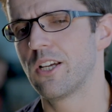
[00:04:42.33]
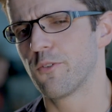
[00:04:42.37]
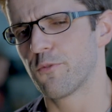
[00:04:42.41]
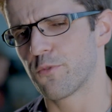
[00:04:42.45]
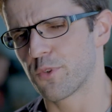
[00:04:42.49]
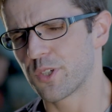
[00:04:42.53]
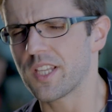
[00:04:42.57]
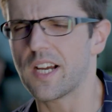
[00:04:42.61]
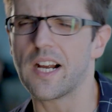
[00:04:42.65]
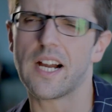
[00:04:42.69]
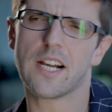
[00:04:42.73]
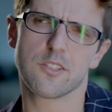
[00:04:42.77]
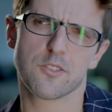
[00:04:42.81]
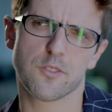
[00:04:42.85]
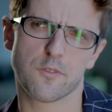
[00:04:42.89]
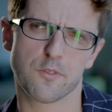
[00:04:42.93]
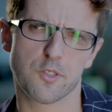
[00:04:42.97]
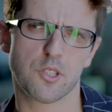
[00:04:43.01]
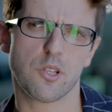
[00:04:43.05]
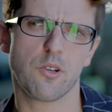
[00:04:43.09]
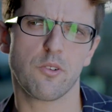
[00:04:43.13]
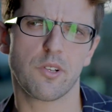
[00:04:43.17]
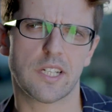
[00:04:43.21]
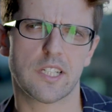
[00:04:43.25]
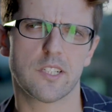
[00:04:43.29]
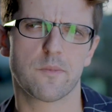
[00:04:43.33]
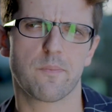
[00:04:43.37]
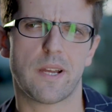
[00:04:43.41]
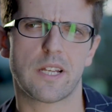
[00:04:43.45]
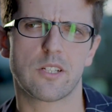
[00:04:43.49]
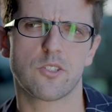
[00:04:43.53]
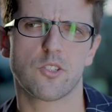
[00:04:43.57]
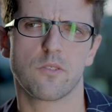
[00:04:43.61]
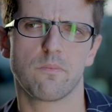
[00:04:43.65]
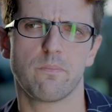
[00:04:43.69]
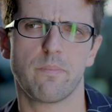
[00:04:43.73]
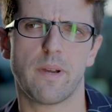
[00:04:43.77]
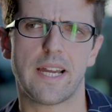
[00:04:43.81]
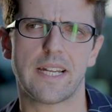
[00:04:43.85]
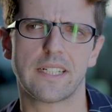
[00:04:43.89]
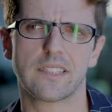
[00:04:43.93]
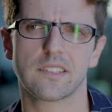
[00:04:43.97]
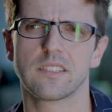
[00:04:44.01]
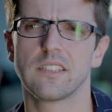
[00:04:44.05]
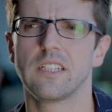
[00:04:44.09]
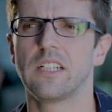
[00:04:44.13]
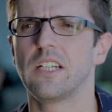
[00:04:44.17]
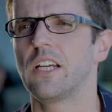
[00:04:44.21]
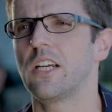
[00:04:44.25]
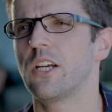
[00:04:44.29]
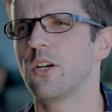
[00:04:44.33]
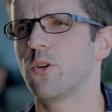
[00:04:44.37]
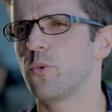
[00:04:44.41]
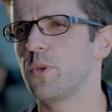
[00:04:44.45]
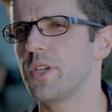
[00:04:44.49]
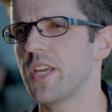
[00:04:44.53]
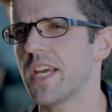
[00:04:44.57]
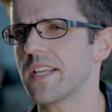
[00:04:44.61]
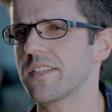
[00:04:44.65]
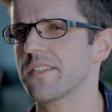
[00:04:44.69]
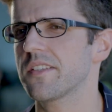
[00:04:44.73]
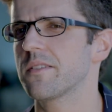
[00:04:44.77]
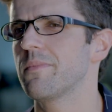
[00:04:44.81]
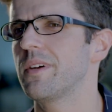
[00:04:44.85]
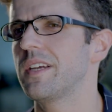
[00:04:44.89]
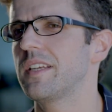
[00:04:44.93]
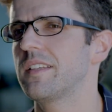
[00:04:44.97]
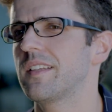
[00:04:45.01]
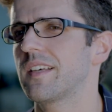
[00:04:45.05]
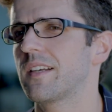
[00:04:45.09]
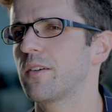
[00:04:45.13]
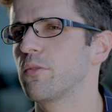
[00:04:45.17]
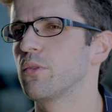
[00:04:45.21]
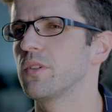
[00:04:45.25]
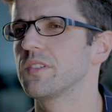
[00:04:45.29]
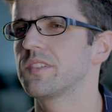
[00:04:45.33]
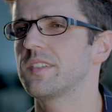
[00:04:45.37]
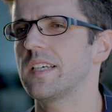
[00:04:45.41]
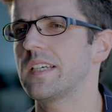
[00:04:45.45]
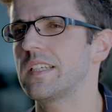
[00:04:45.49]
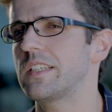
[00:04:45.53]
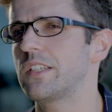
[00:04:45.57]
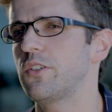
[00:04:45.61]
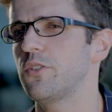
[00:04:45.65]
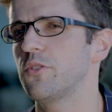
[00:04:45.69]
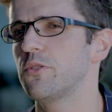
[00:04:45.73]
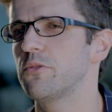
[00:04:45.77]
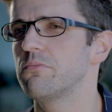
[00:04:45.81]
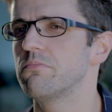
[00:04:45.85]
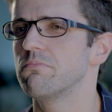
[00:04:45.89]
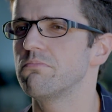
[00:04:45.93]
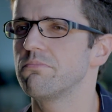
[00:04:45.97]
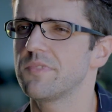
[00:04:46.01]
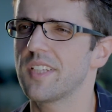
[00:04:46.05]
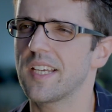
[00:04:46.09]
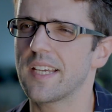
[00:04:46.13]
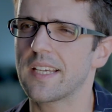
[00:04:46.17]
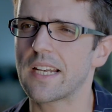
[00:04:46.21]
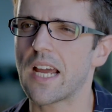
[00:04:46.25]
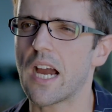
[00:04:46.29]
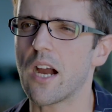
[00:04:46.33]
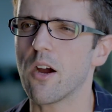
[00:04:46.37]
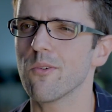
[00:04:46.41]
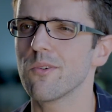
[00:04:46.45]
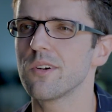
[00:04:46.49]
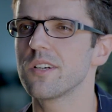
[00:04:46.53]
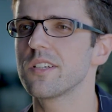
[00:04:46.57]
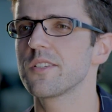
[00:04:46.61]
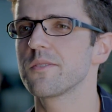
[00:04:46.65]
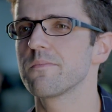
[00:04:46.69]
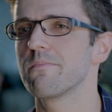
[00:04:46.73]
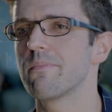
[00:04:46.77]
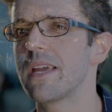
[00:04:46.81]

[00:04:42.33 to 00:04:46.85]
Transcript: For the Hearts of Stone expansion pack, we estimate that it will take you 10 hours,